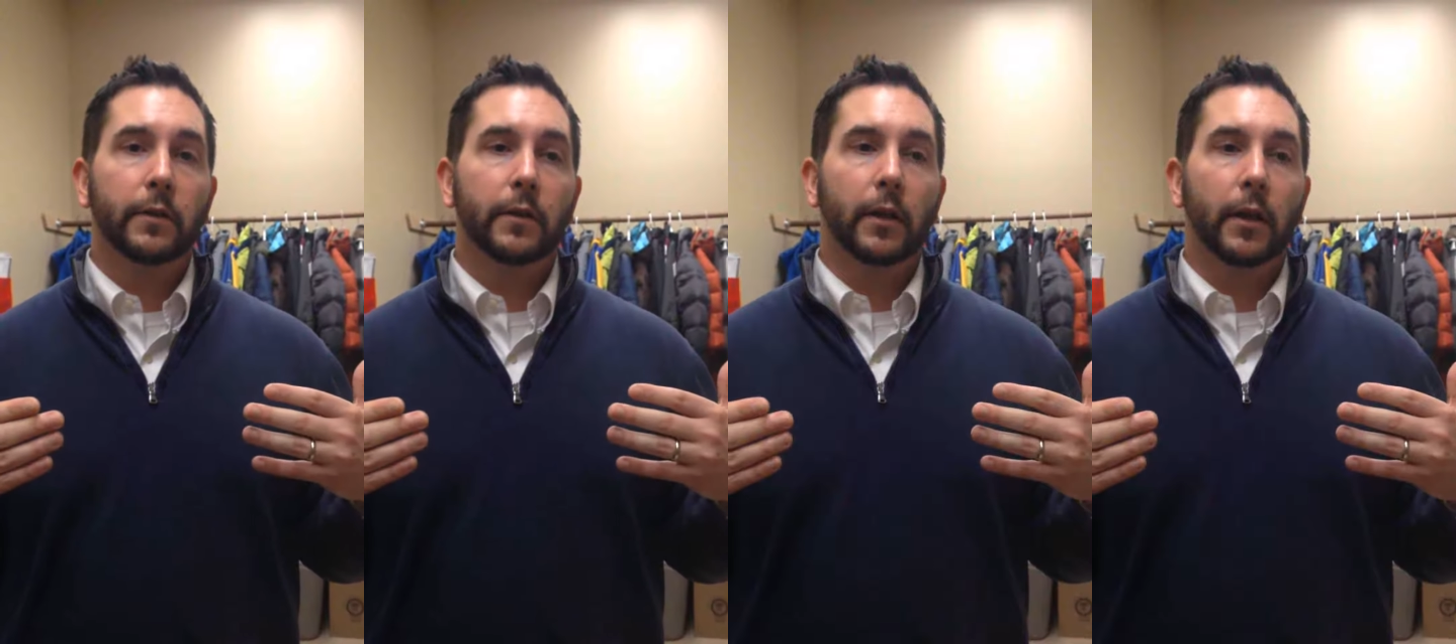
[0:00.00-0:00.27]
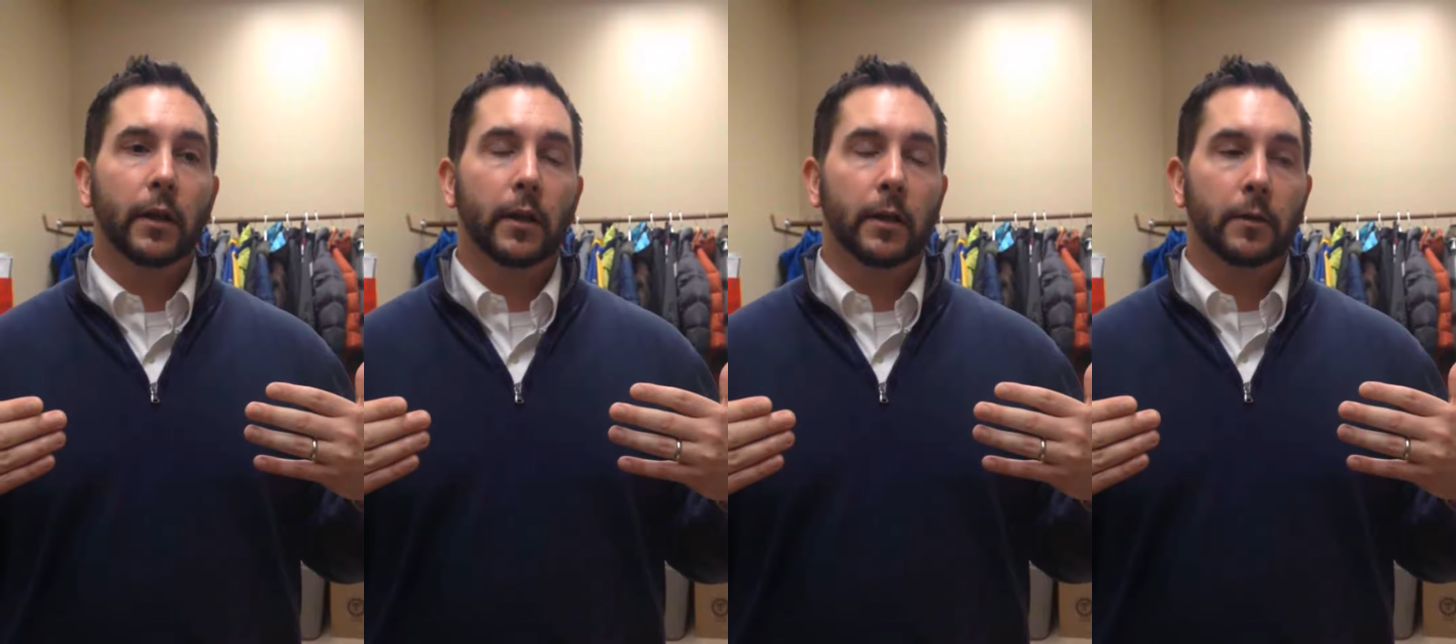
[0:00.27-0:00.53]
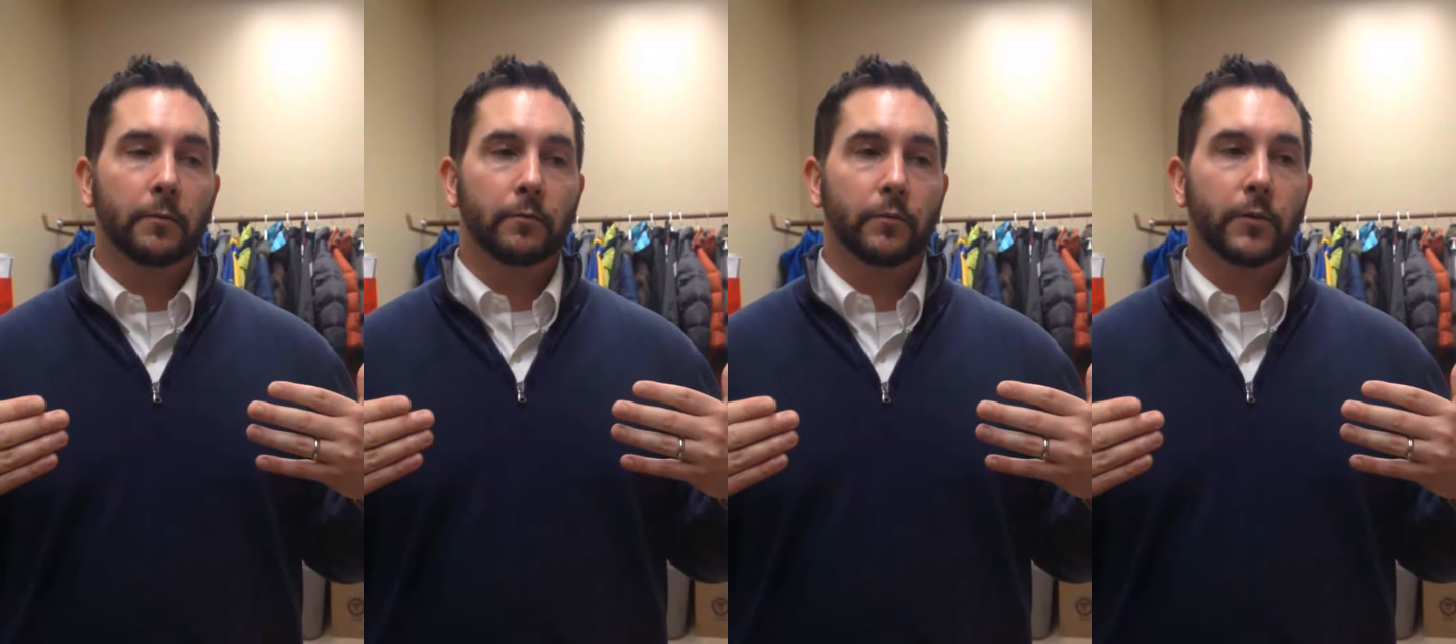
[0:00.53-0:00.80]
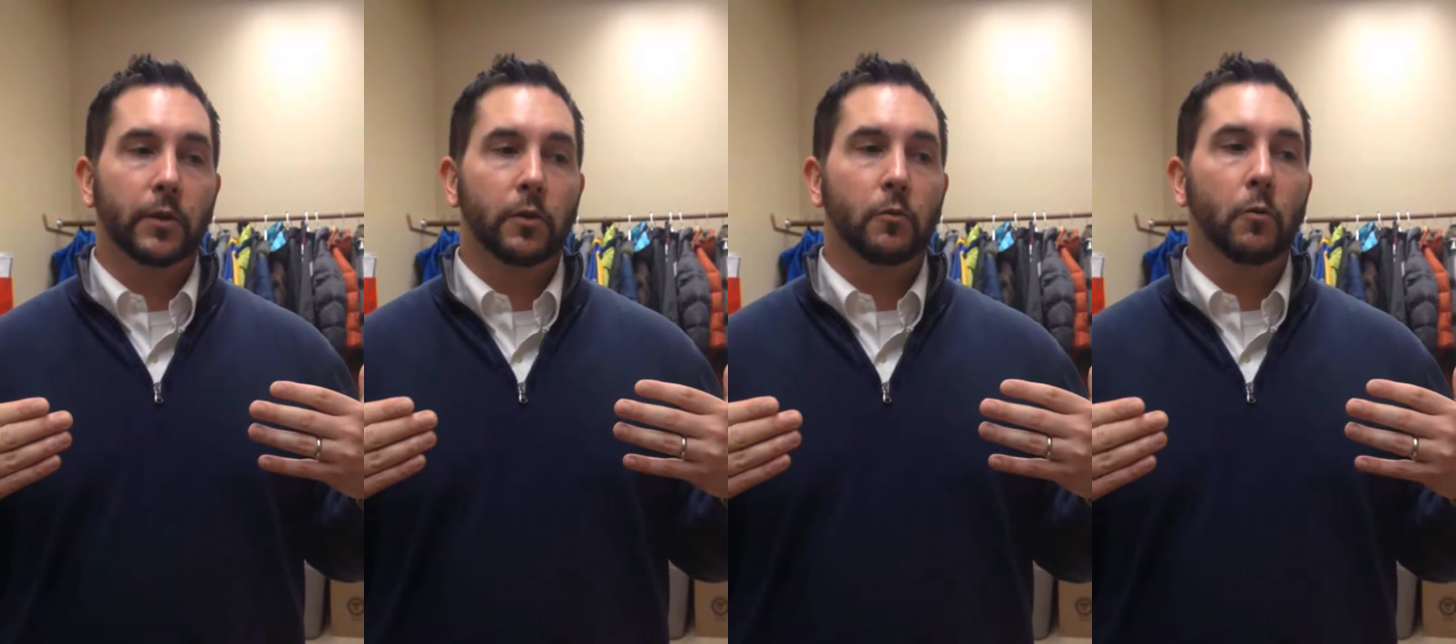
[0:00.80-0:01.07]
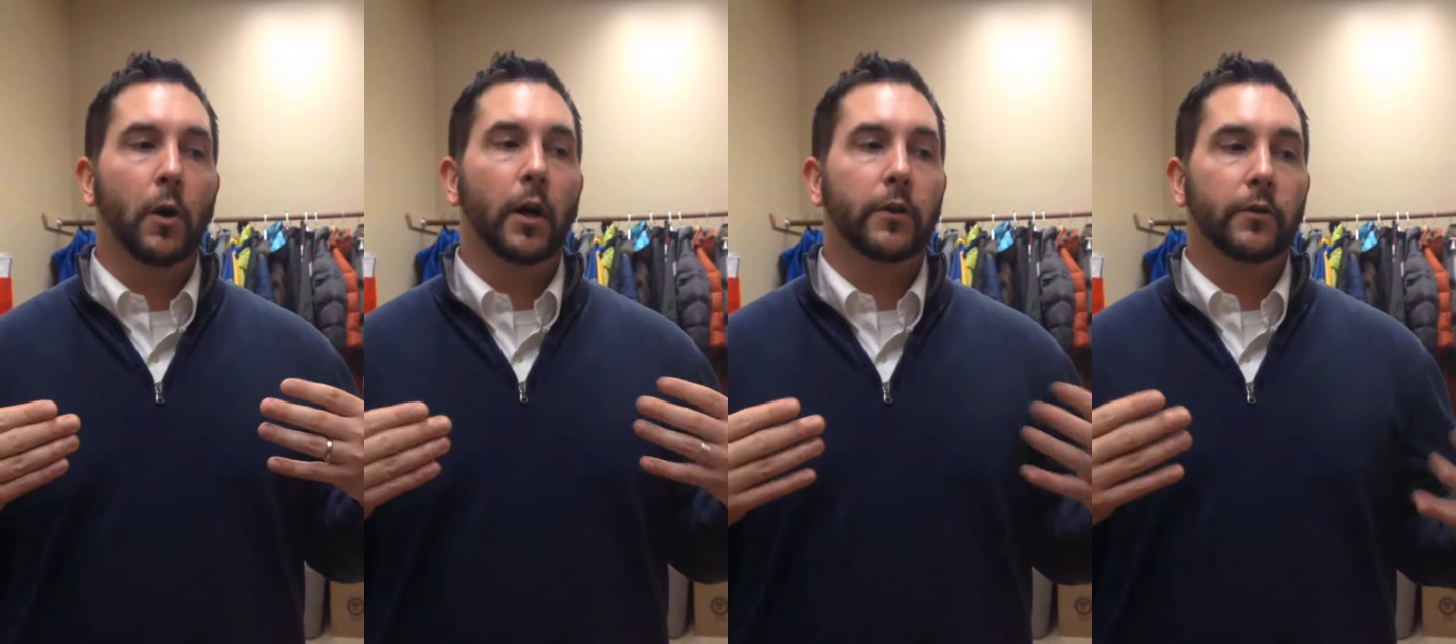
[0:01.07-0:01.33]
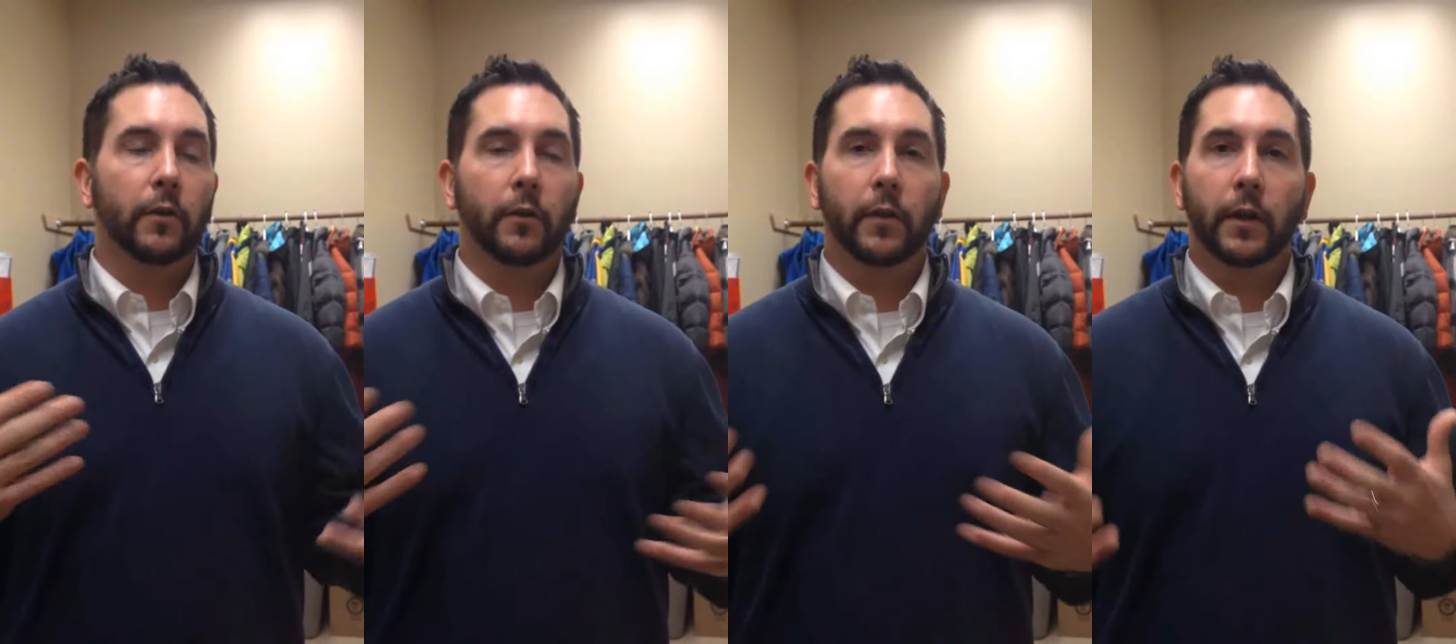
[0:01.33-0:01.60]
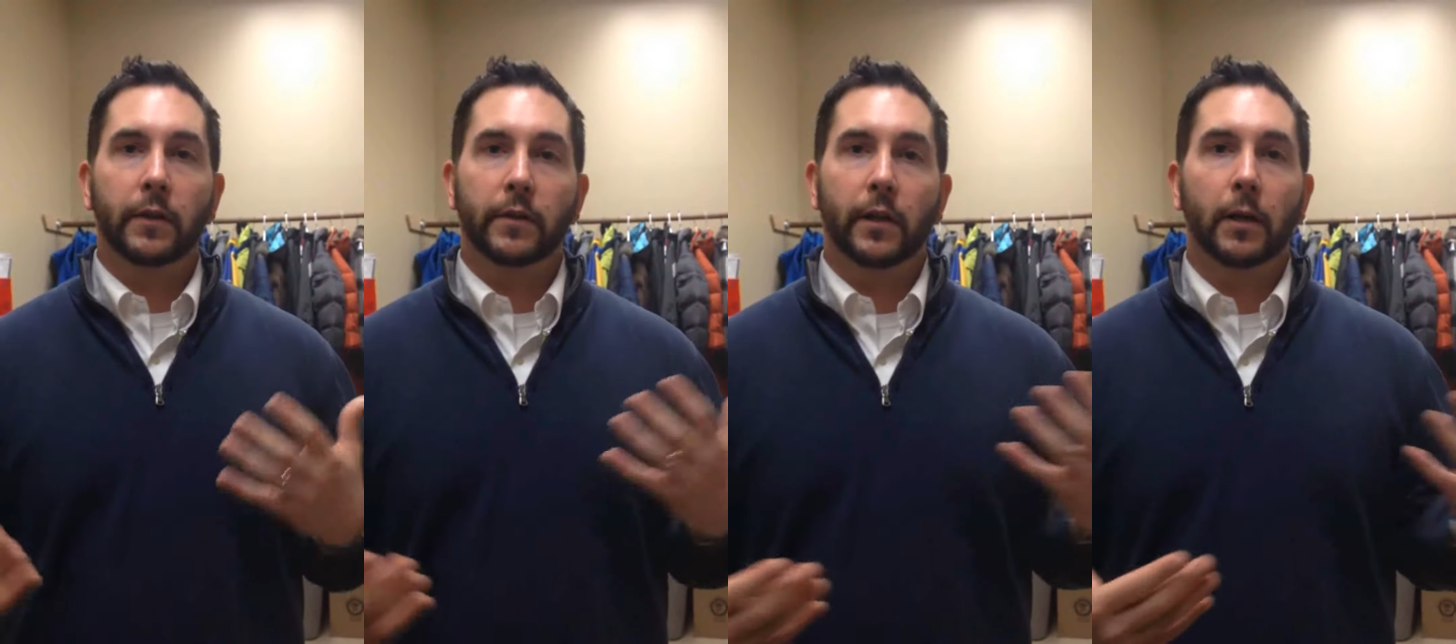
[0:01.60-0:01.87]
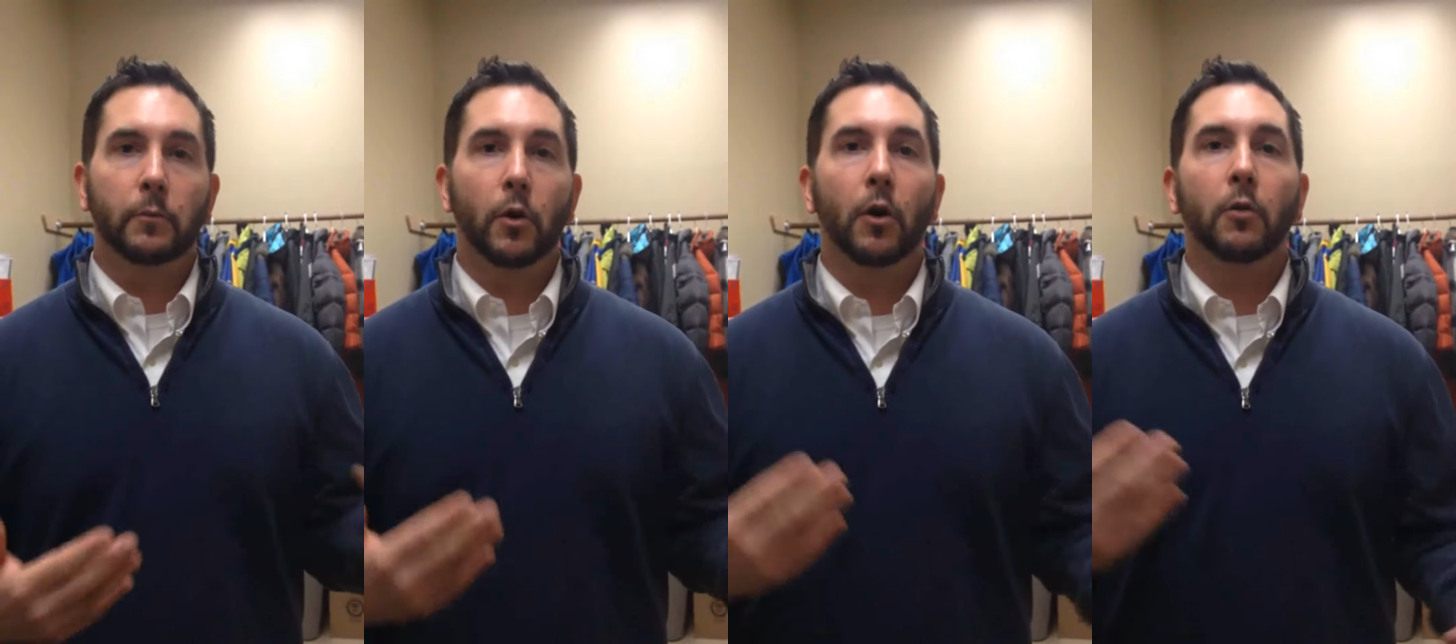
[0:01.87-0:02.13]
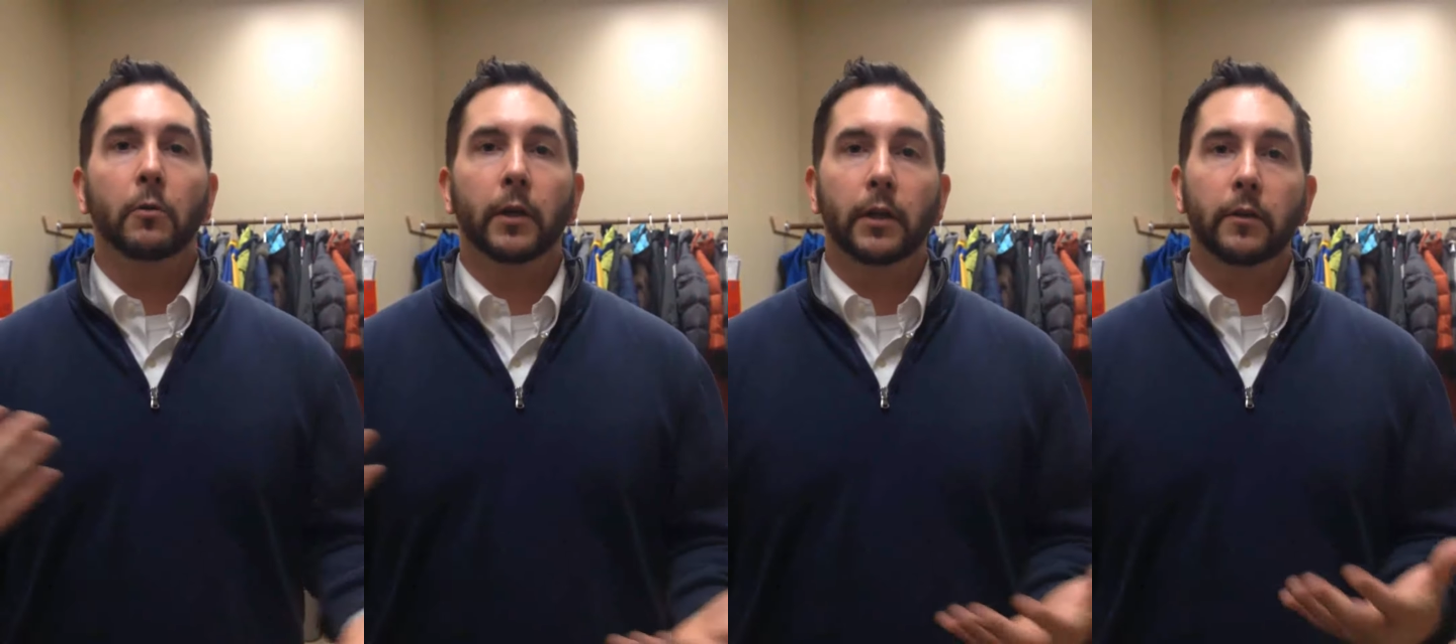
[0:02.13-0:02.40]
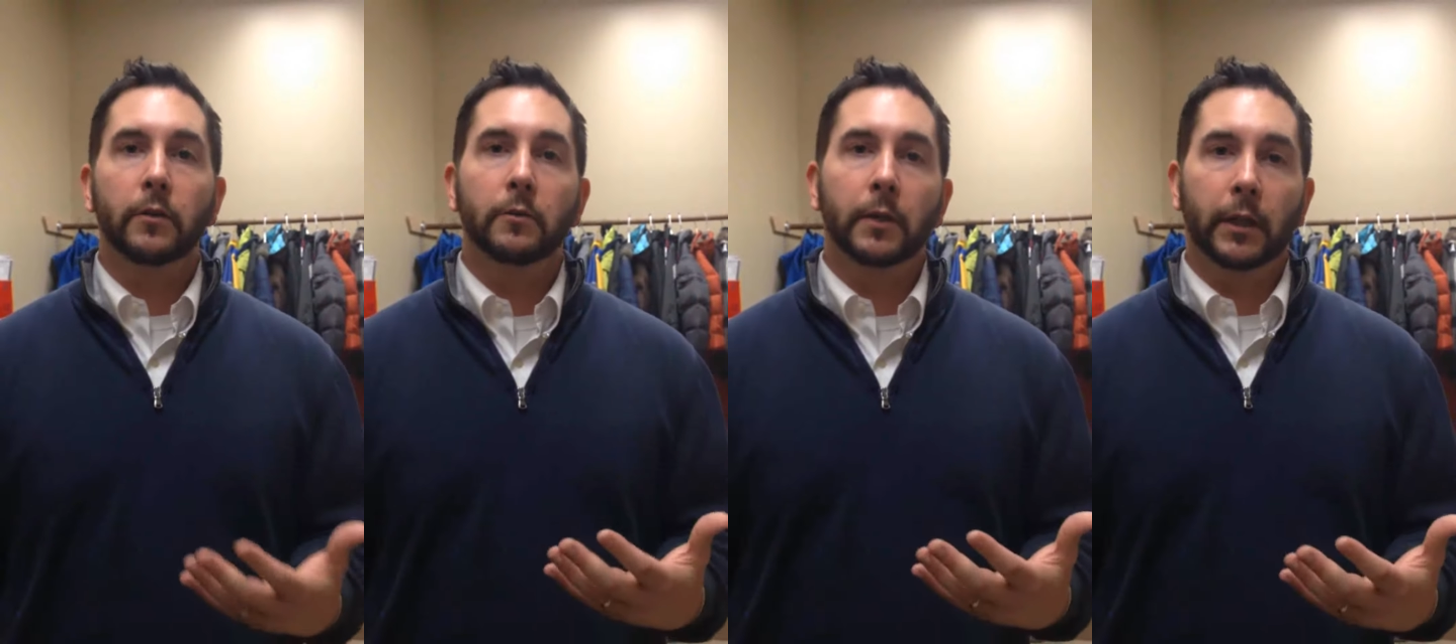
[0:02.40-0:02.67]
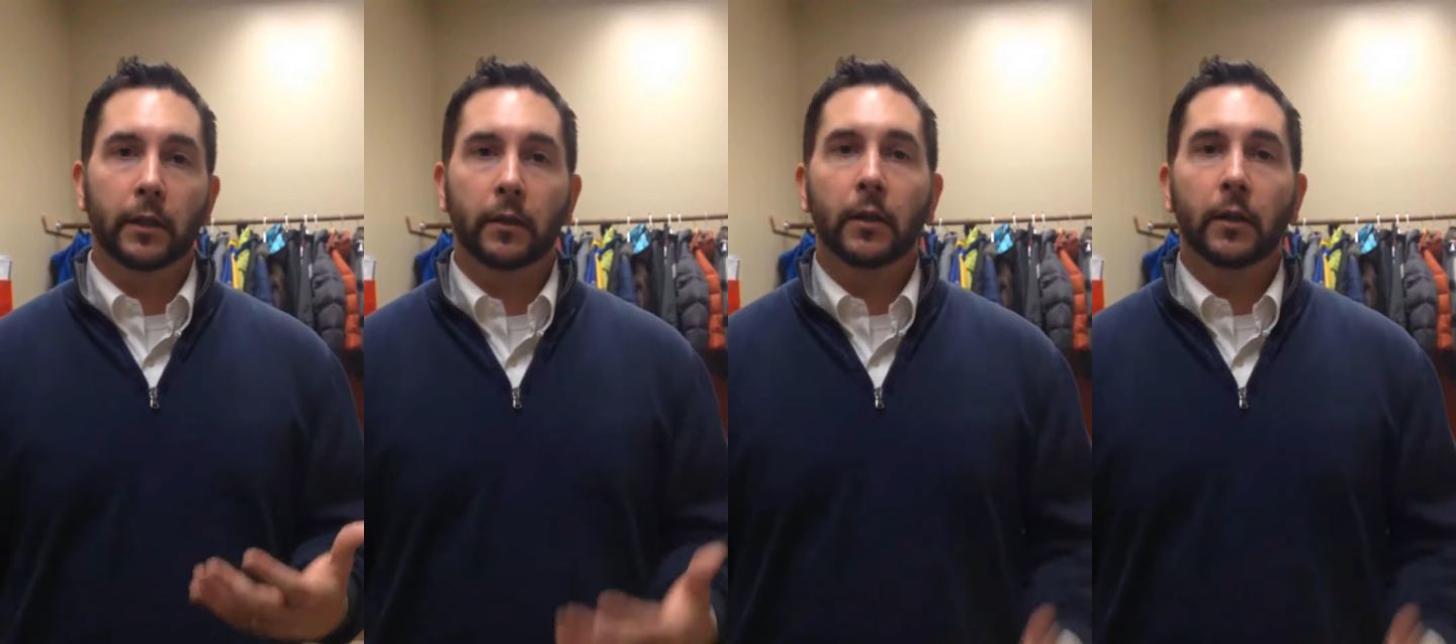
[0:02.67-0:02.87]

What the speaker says: to watch the things that I'm already doing.